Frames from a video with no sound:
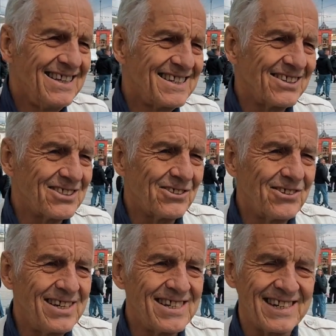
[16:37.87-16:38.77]
so
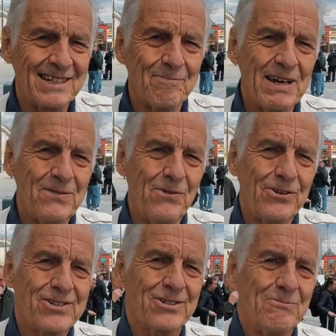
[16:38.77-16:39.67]
he's saying bad
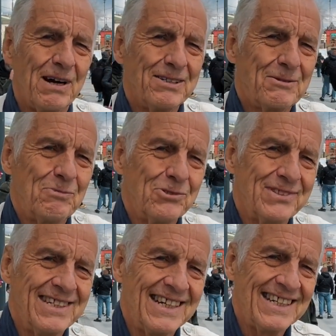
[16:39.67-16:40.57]
words about Putin.